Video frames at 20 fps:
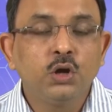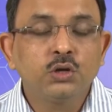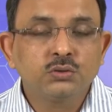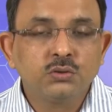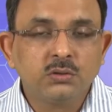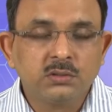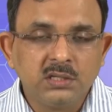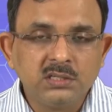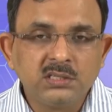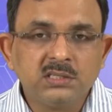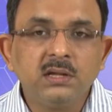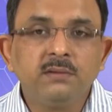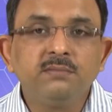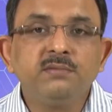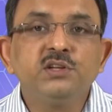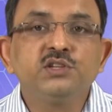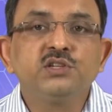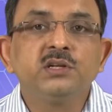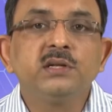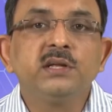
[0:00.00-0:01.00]
So, this
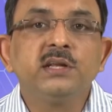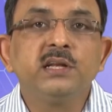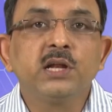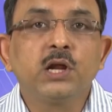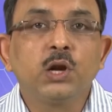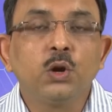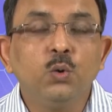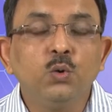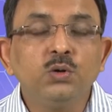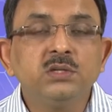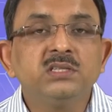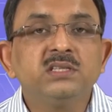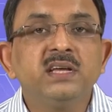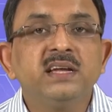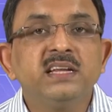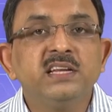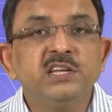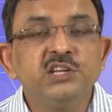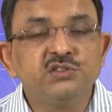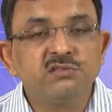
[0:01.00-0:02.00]
definition includes
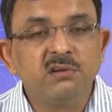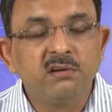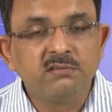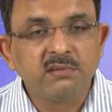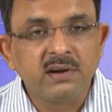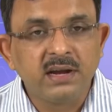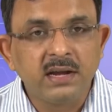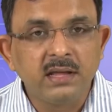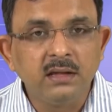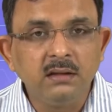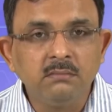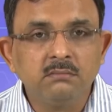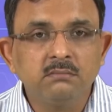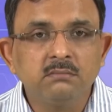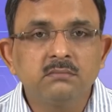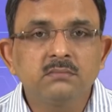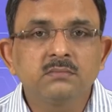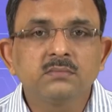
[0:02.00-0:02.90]
the initial training,